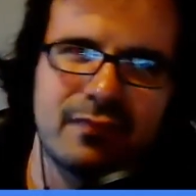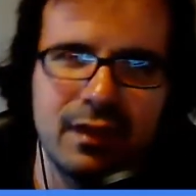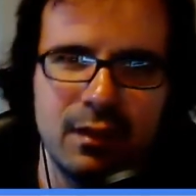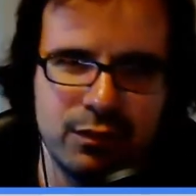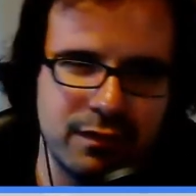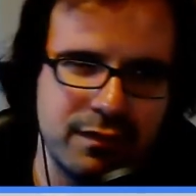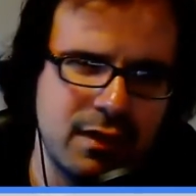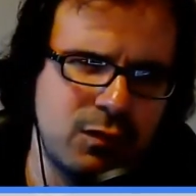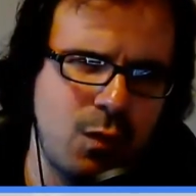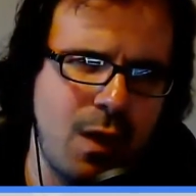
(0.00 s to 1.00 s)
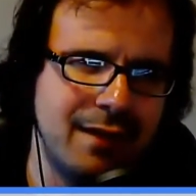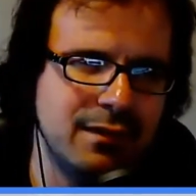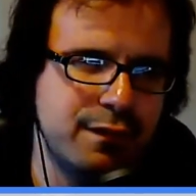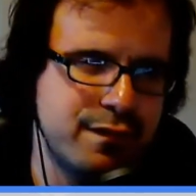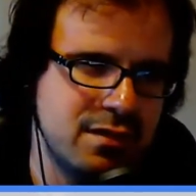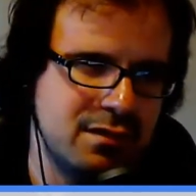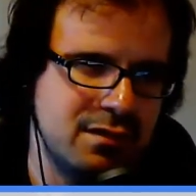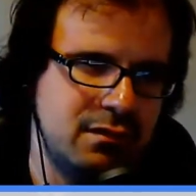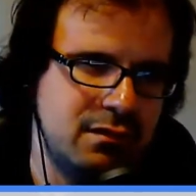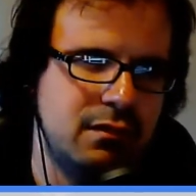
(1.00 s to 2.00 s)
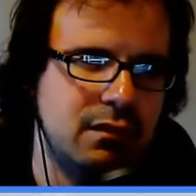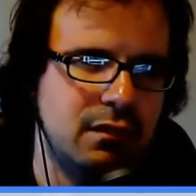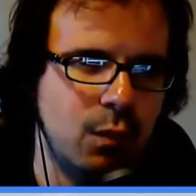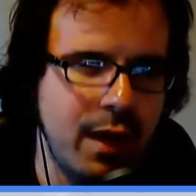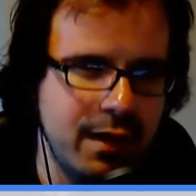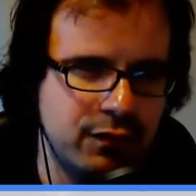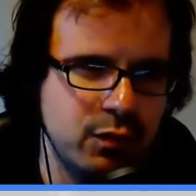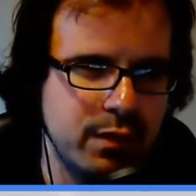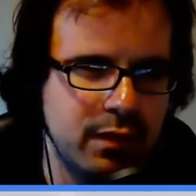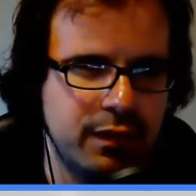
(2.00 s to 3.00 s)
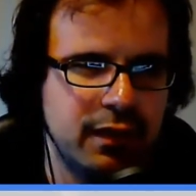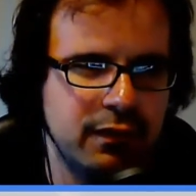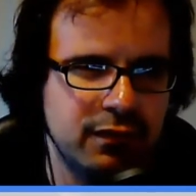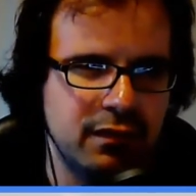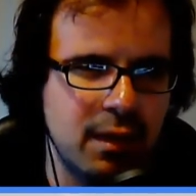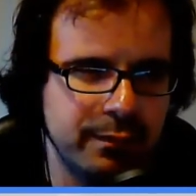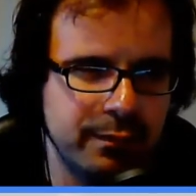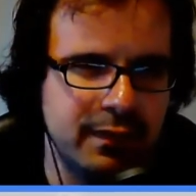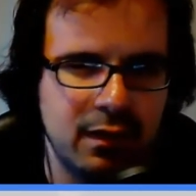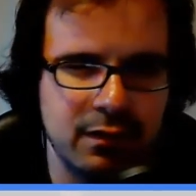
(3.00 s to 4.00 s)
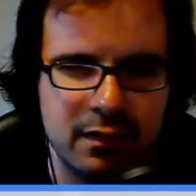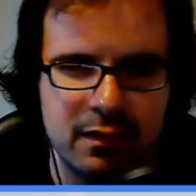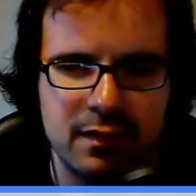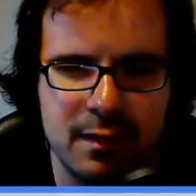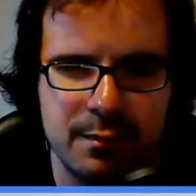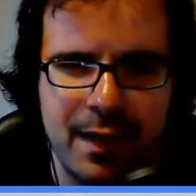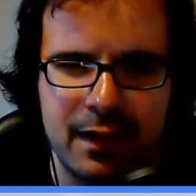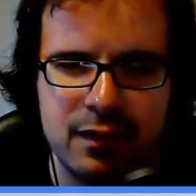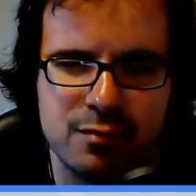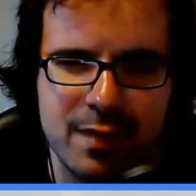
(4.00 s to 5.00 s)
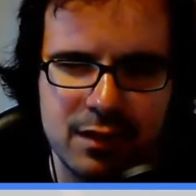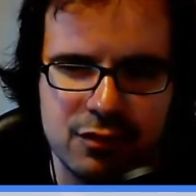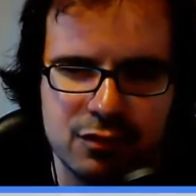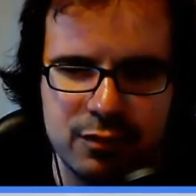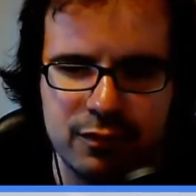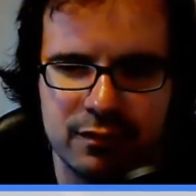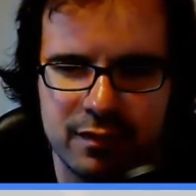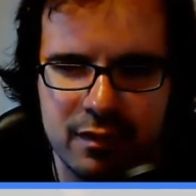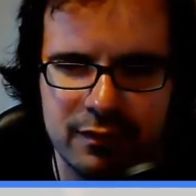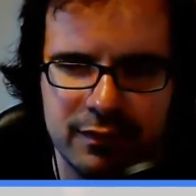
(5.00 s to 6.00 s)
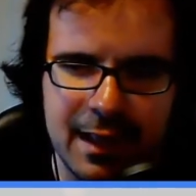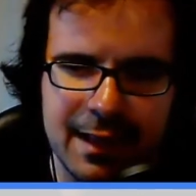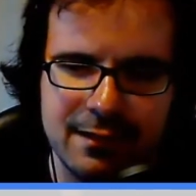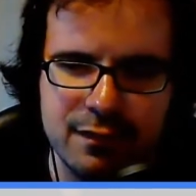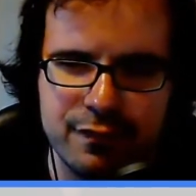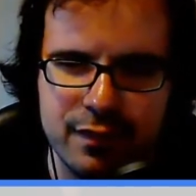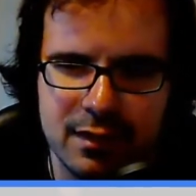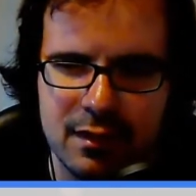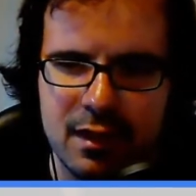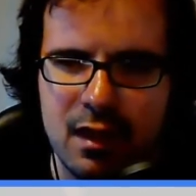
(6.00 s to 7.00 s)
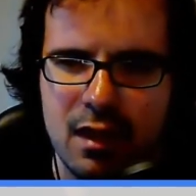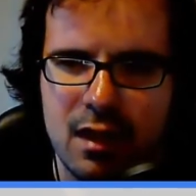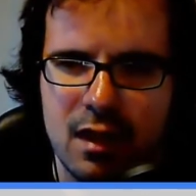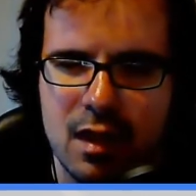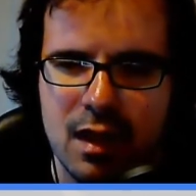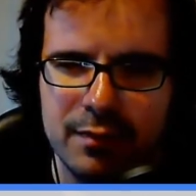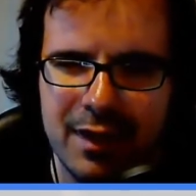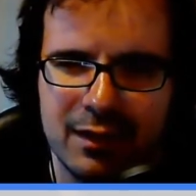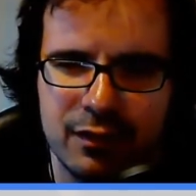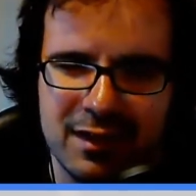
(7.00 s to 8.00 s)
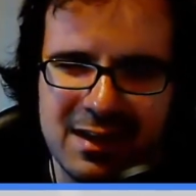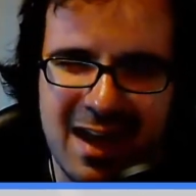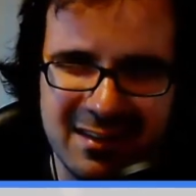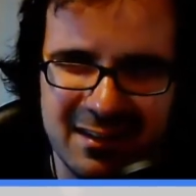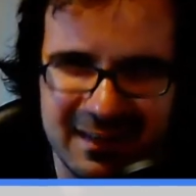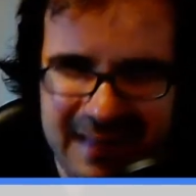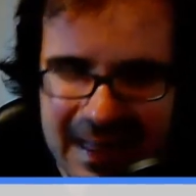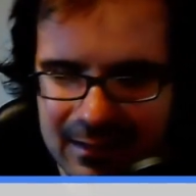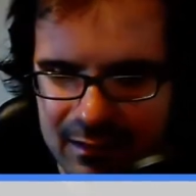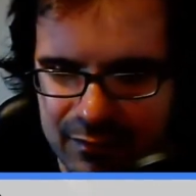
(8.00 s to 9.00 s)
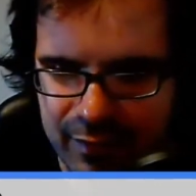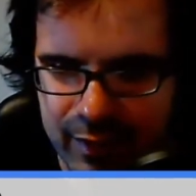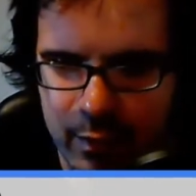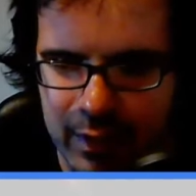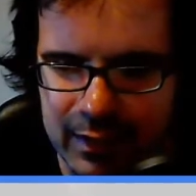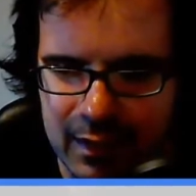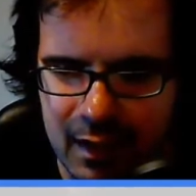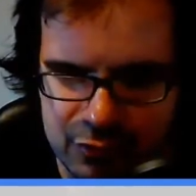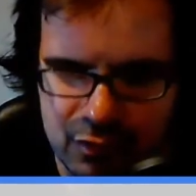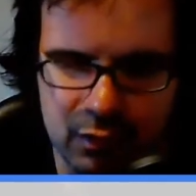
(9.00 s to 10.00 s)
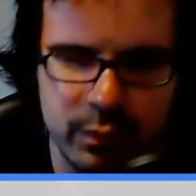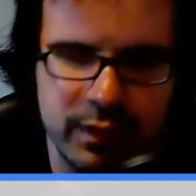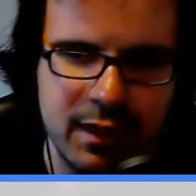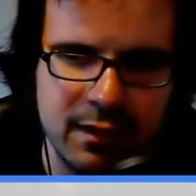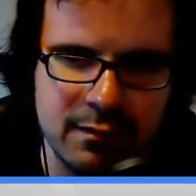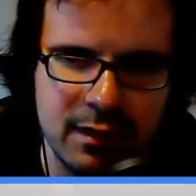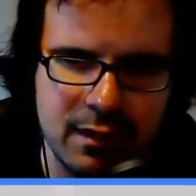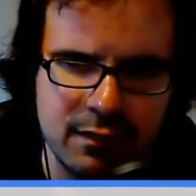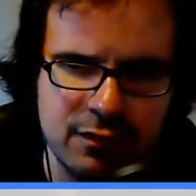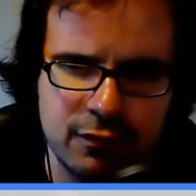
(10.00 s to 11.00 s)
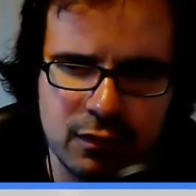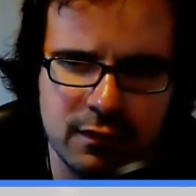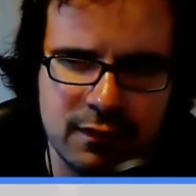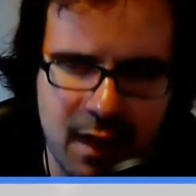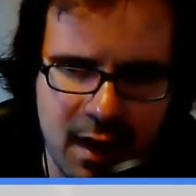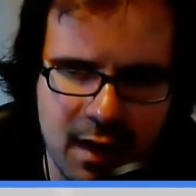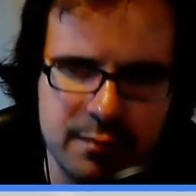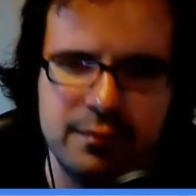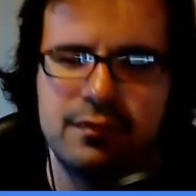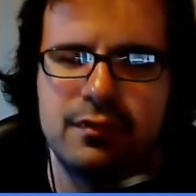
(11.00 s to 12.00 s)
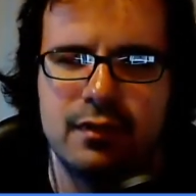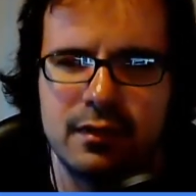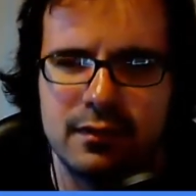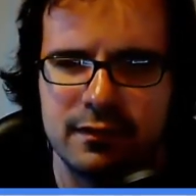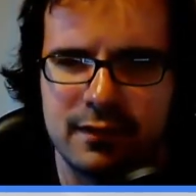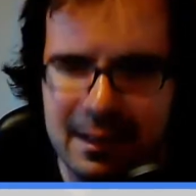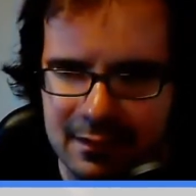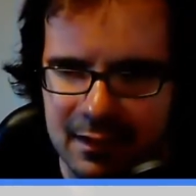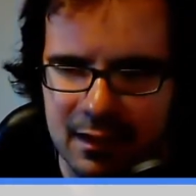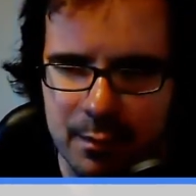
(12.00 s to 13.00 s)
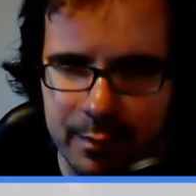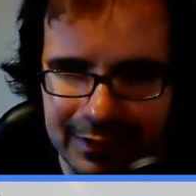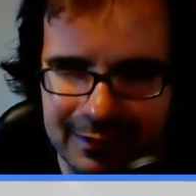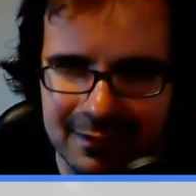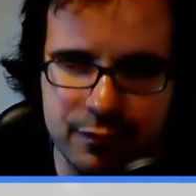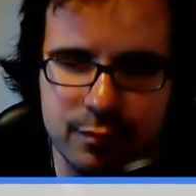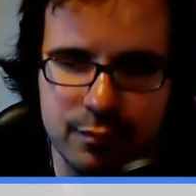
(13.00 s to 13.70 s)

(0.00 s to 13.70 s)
it's quite a different way of doing things, in that, you know, their package manager was slightly different, and because I didn't understand it very well, I struggled with it, and I just took the time to understand it, and I built it from